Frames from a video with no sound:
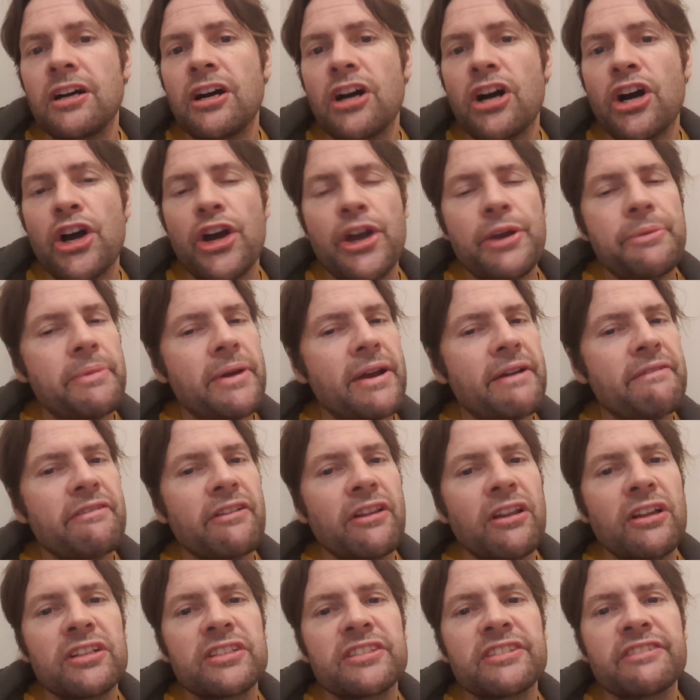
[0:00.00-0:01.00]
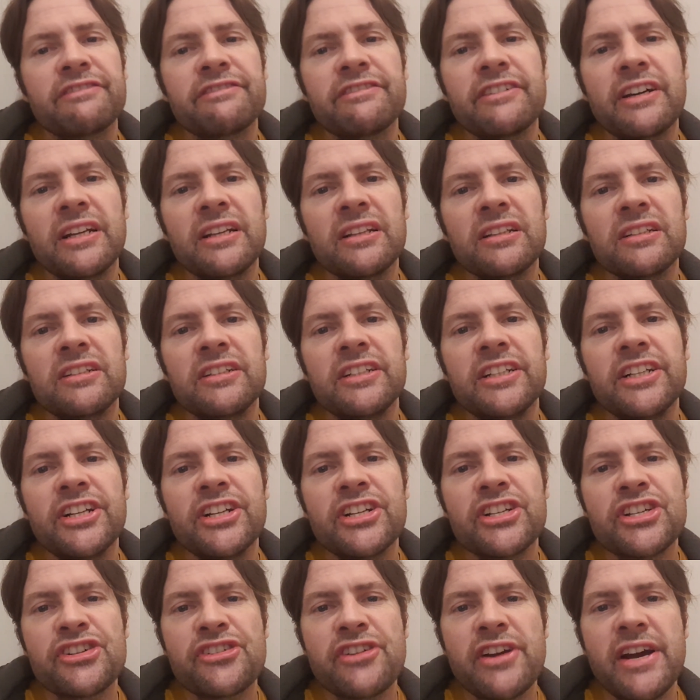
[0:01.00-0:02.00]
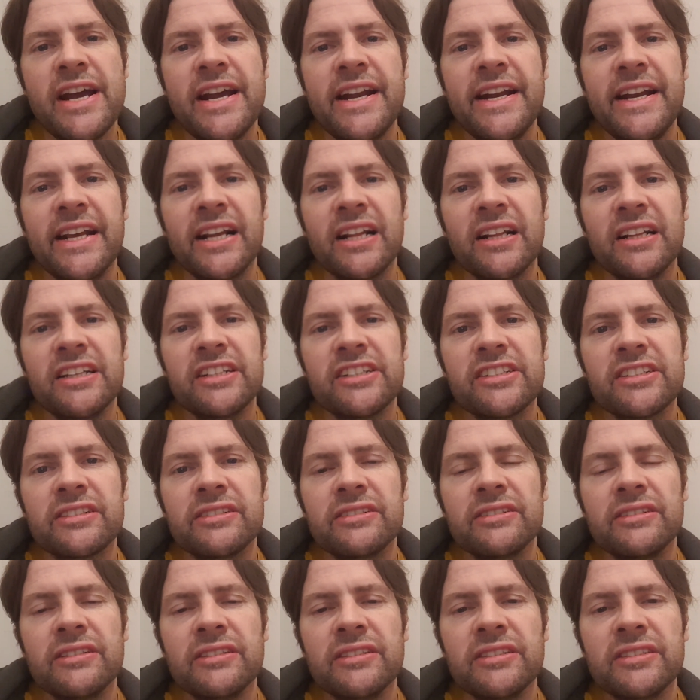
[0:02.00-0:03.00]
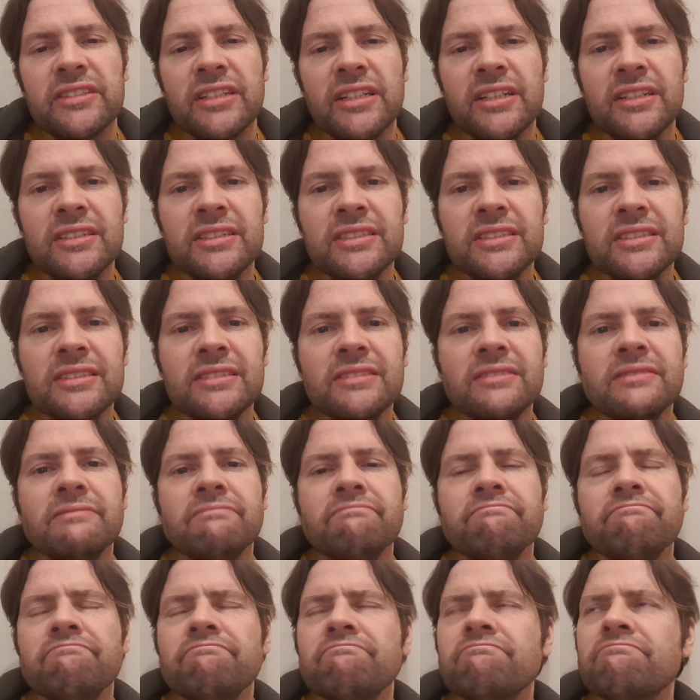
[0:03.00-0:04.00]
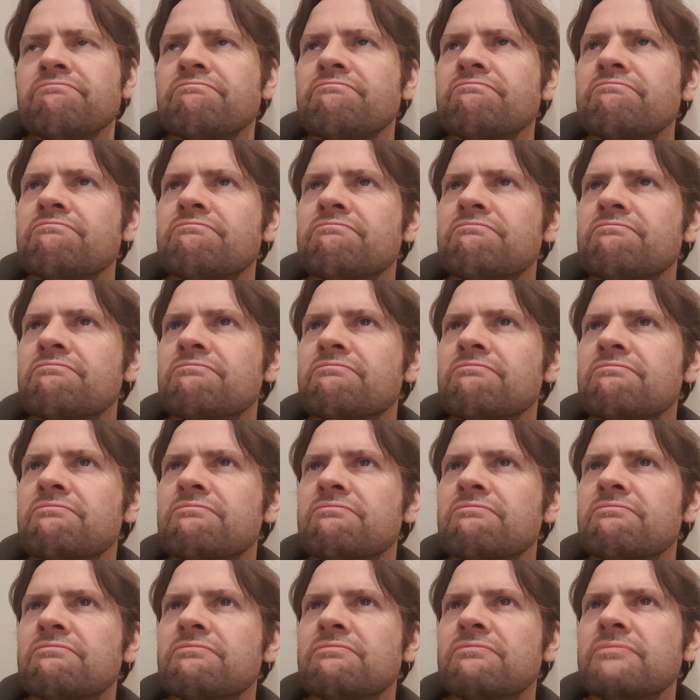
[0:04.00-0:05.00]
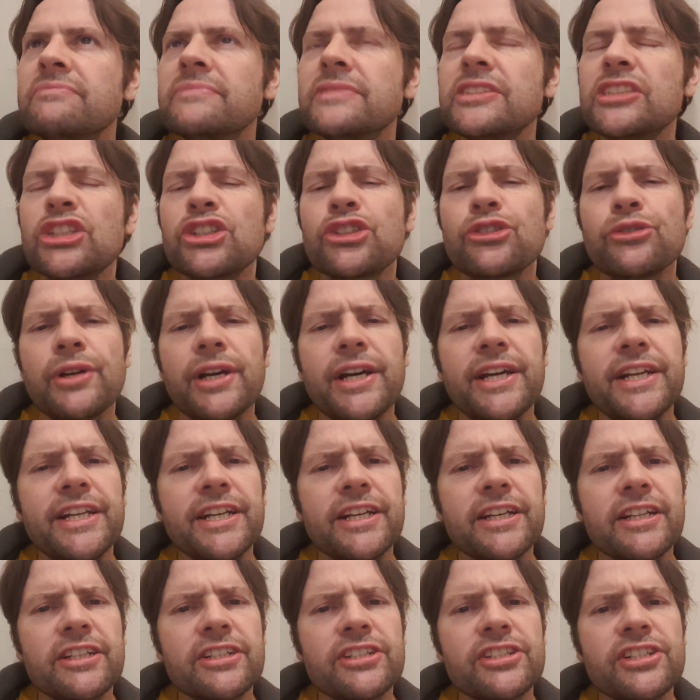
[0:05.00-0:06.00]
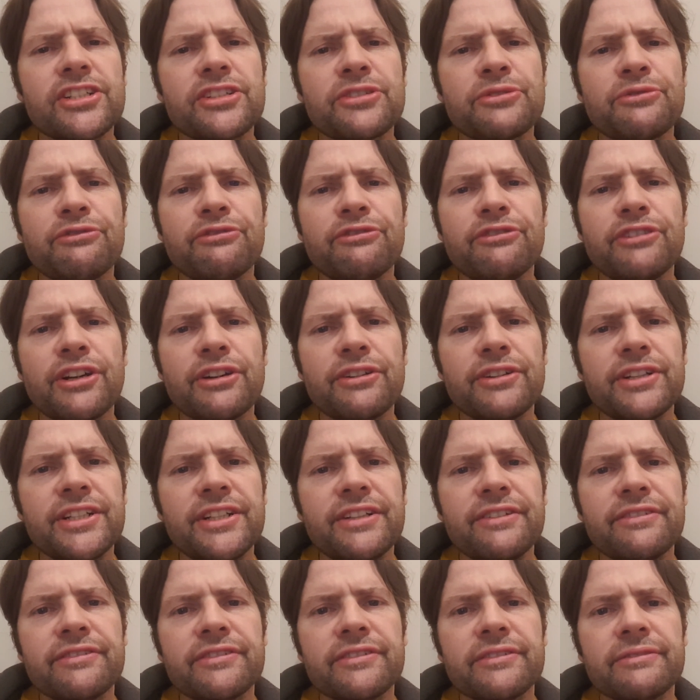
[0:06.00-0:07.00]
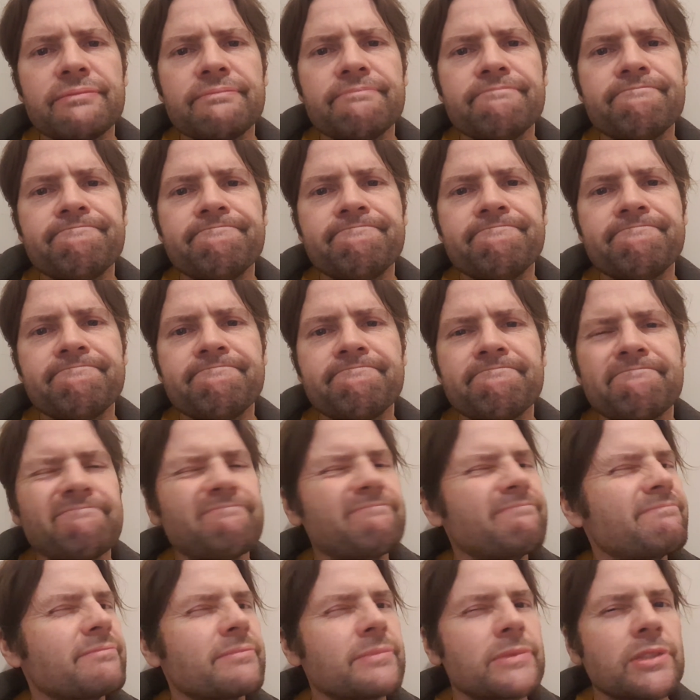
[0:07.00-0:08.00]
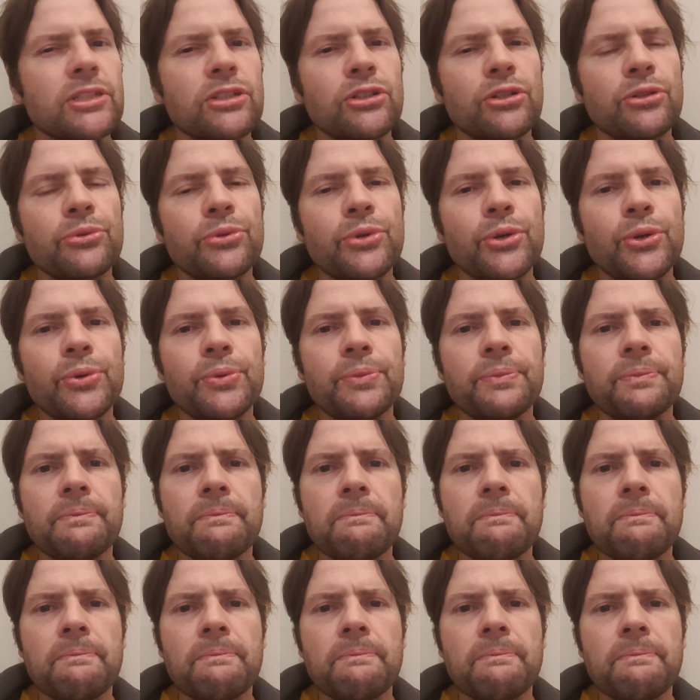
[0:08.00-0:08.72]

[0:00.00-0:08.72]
I hope you have lots of fun learning Australian English because Australian English is very different. Hooroo.